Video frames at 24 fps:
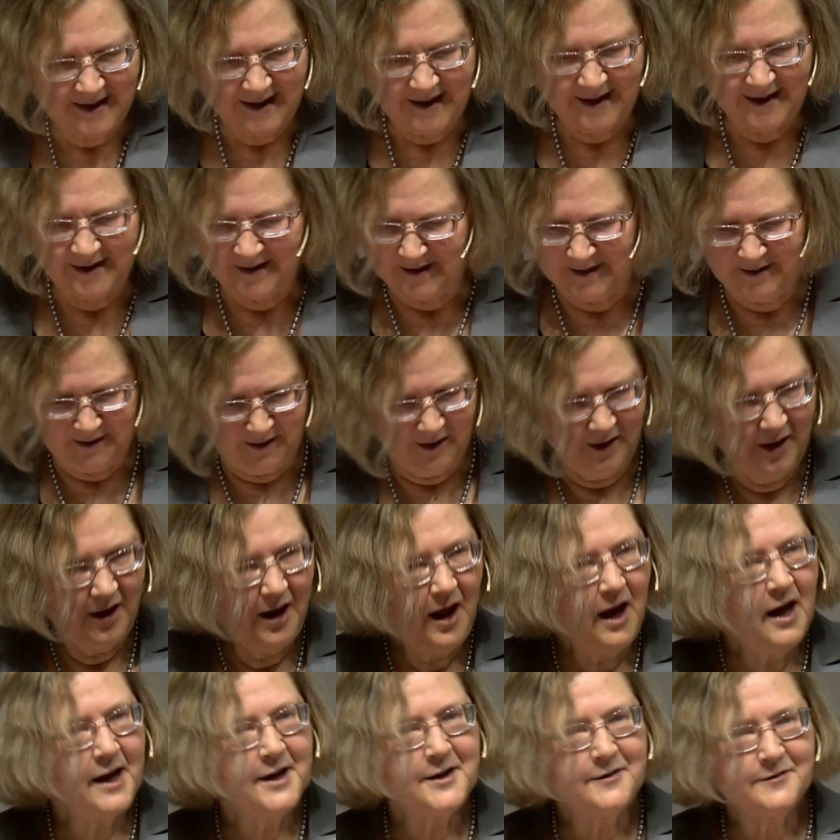a
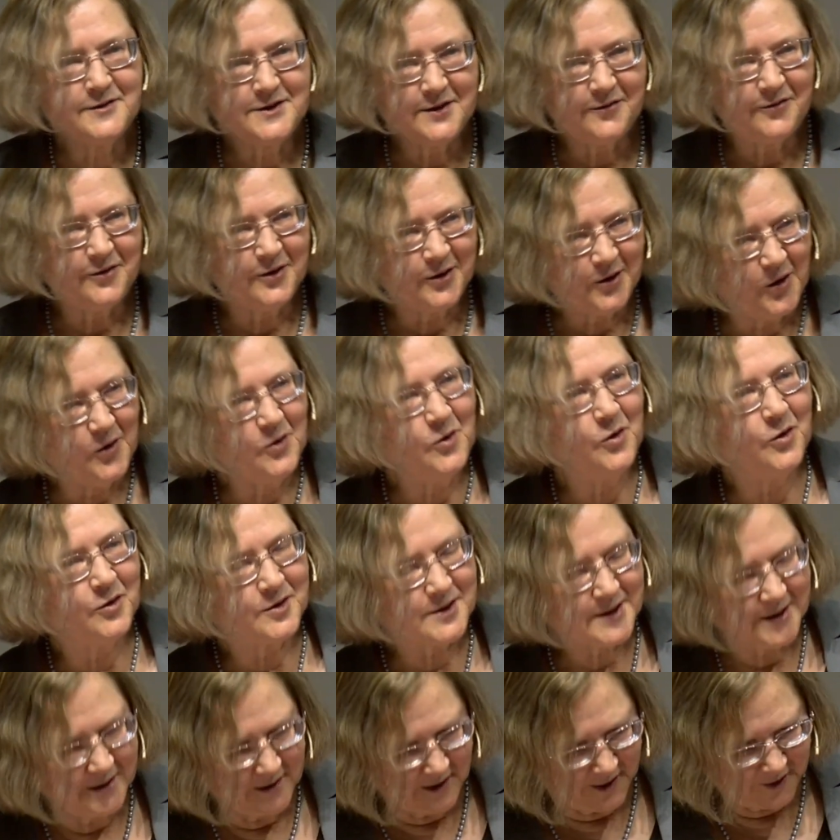lot of different
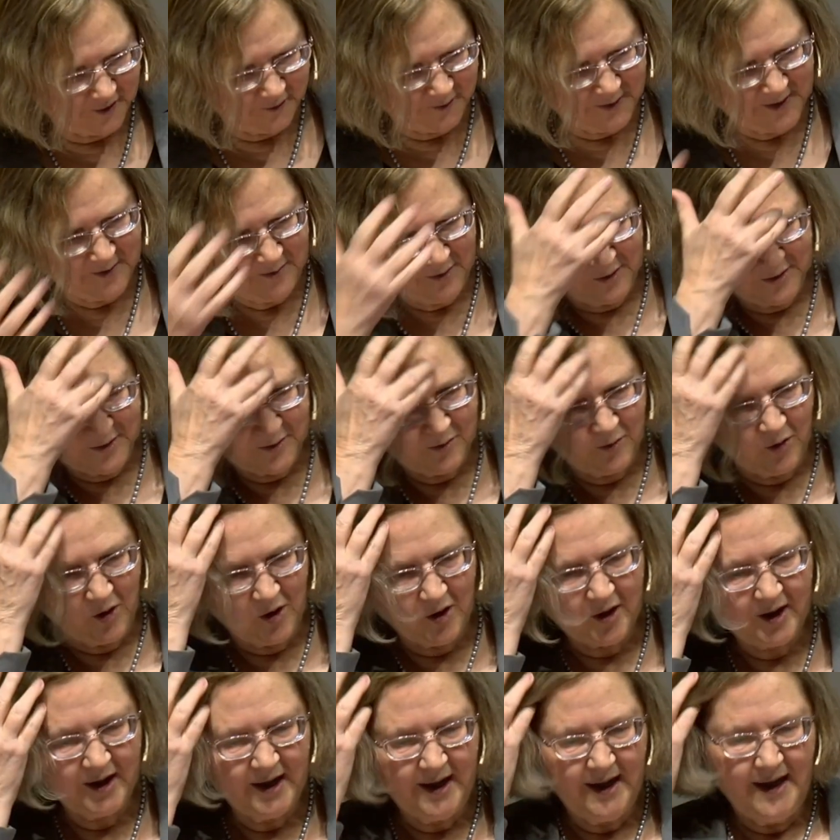cohorts and a lot of people's
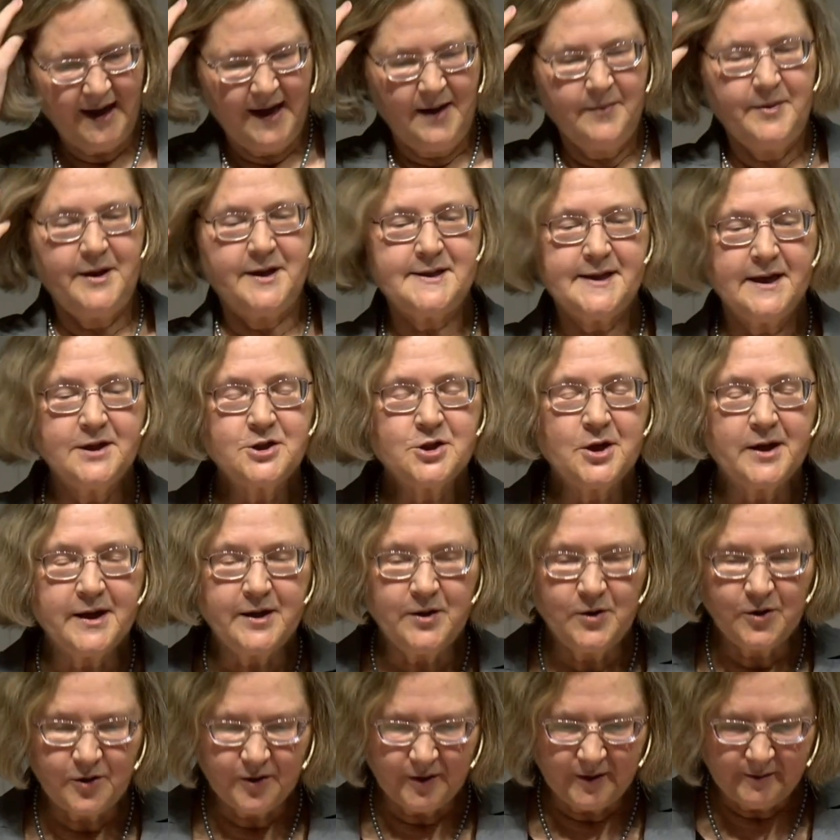work, but essentially
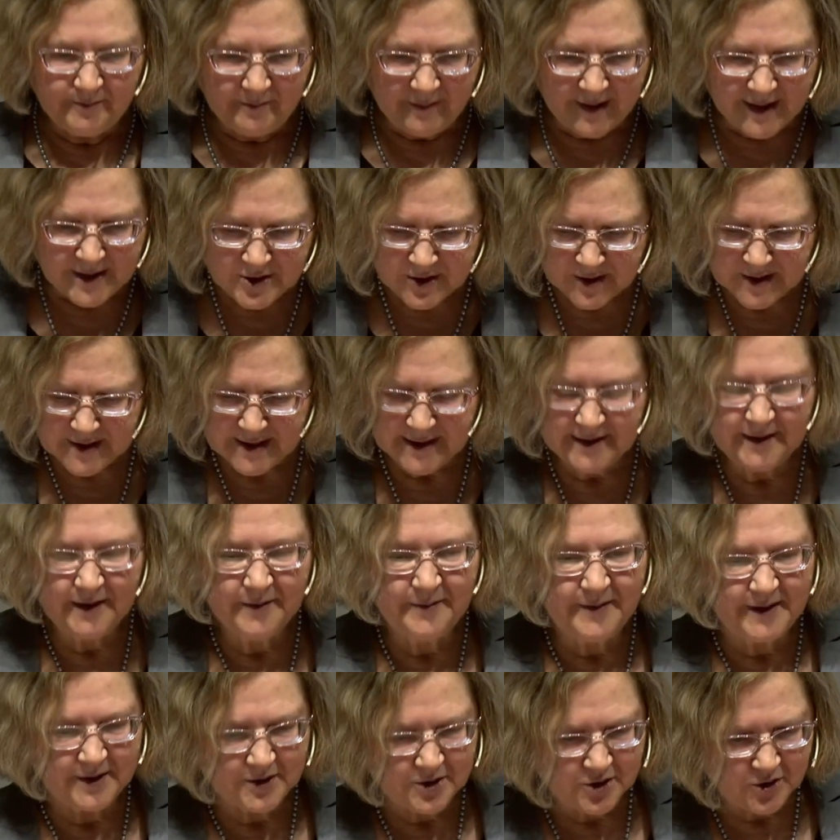you can measure
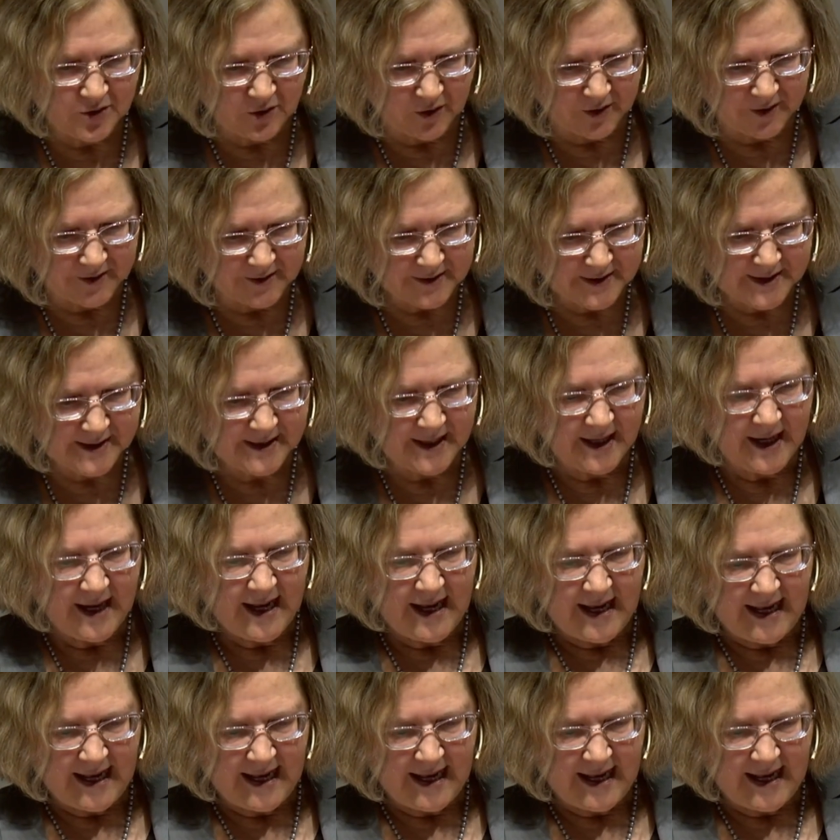telomere shortness